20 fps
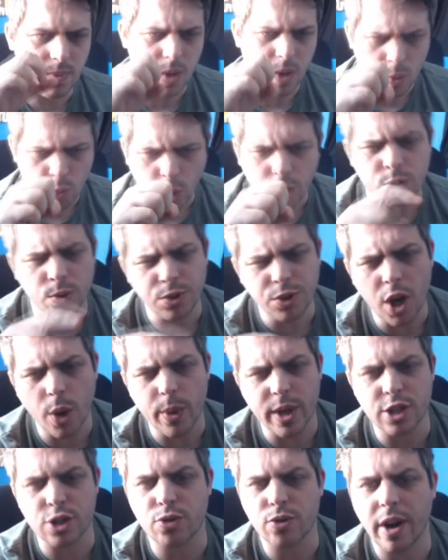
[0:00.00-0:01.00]
what you'll
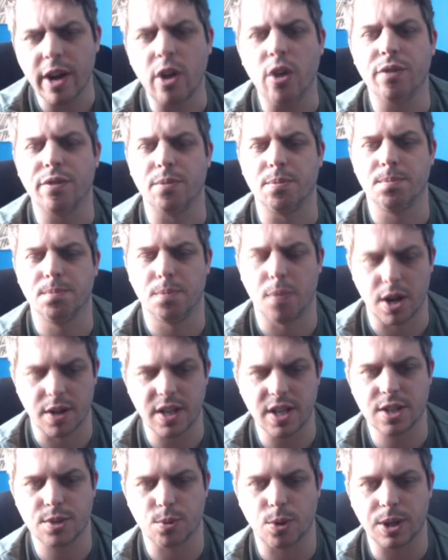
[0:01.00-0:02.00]
notice straight off by
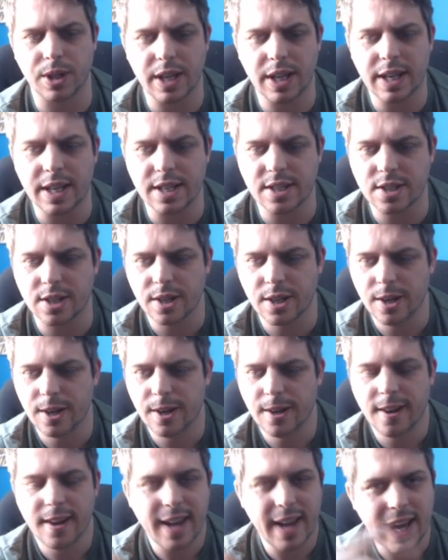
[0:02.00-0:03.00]
this one is
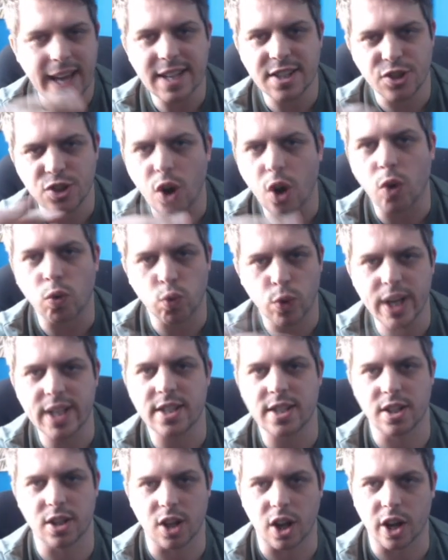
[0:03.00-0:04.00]
it's not
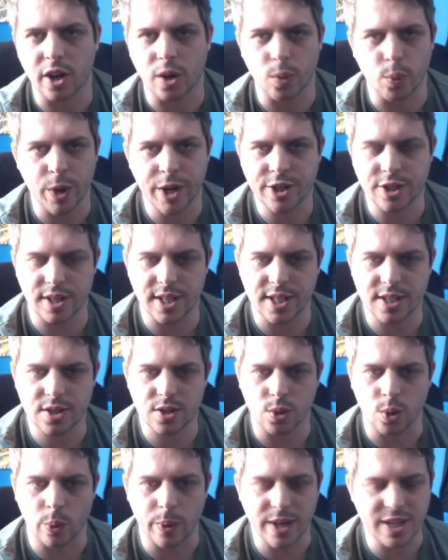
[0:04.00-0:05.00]
written like a wish
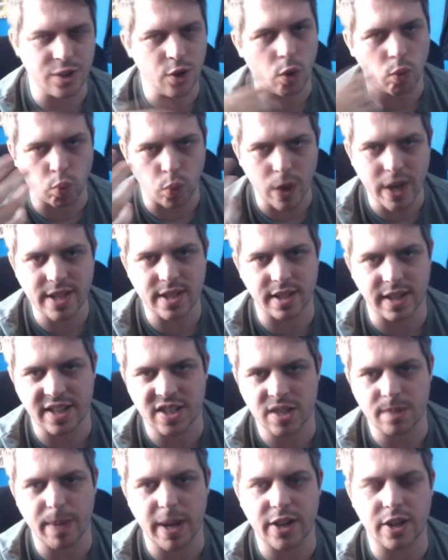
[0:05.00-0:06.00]
list, or it's not written as
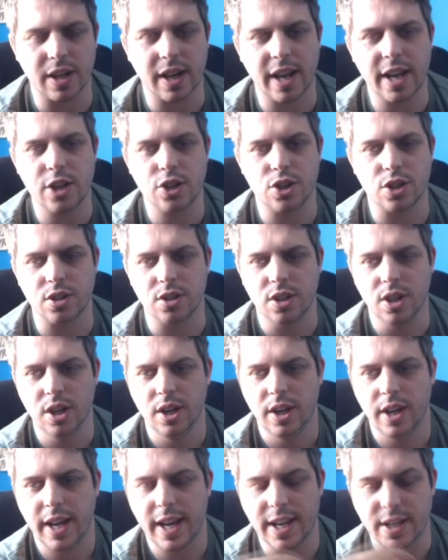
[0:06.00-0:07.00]
speculation.
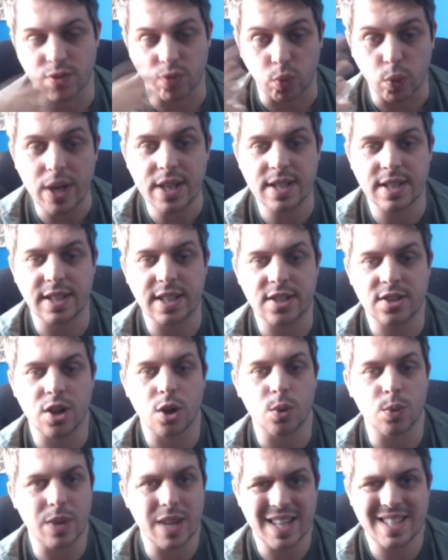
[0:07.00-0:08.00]
It's written as
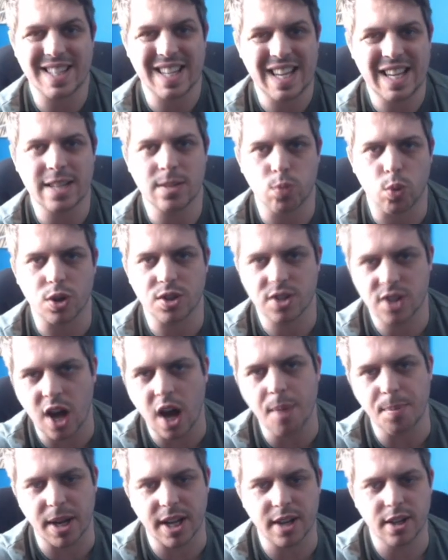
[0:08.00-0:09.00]
though this is what's
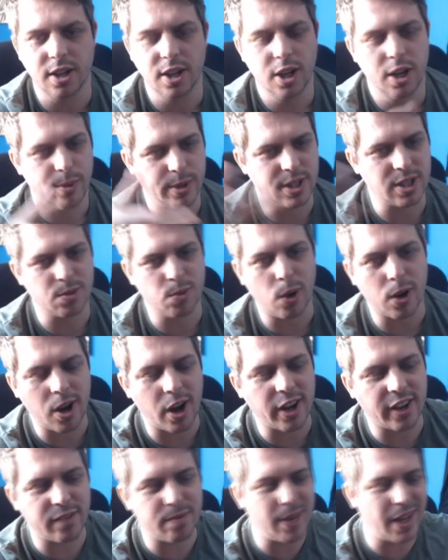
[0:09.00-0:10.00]
coming, which is what
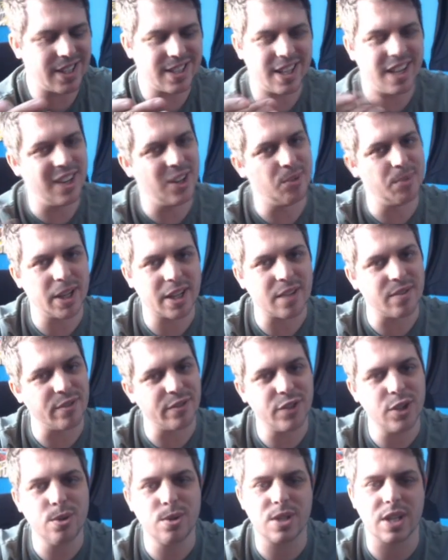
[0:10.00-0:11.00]
kind of makes it a little bit
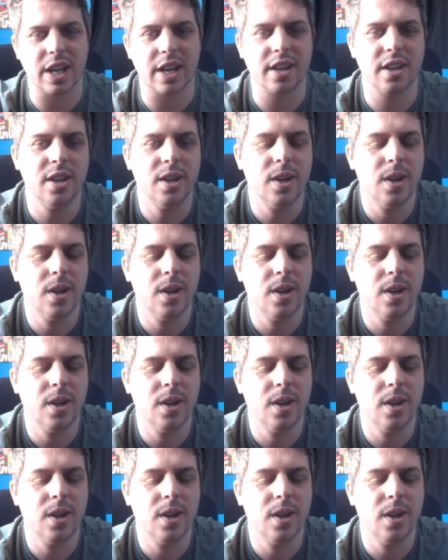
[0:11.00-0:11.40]
confusing.